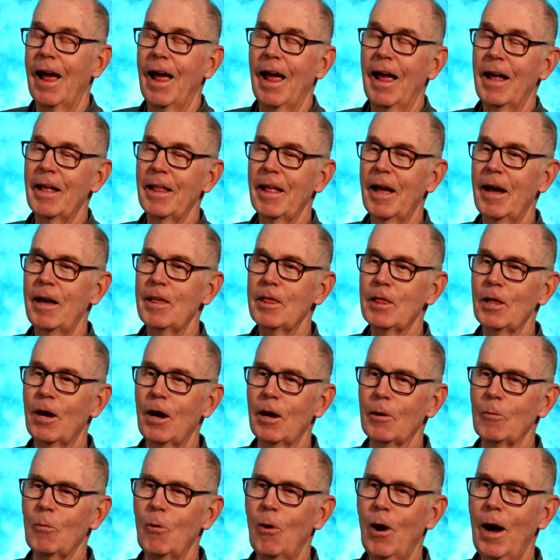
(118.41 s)
And I
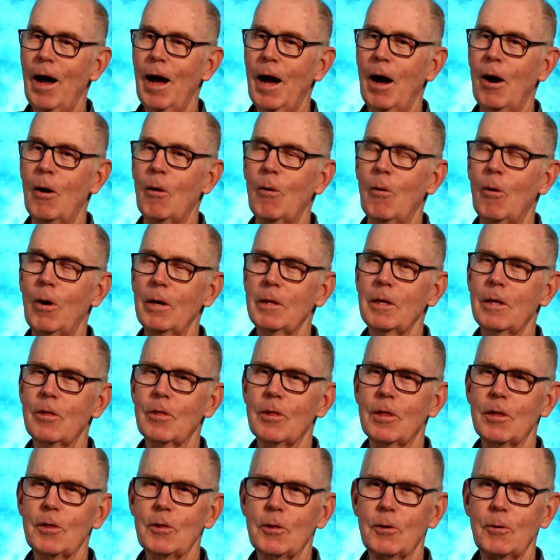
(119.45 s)
thought, wow, what
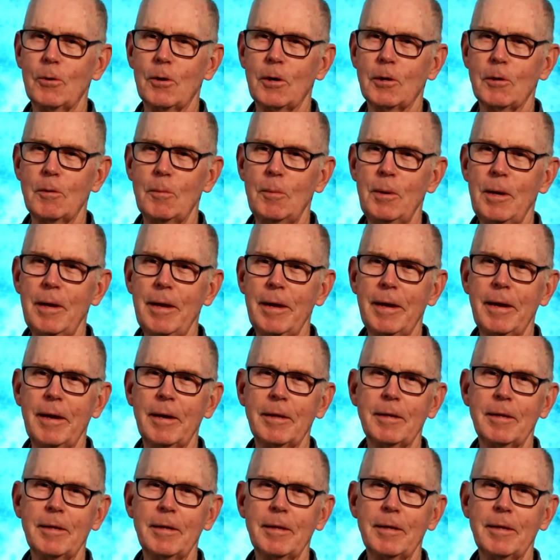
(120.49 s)
is this going to be?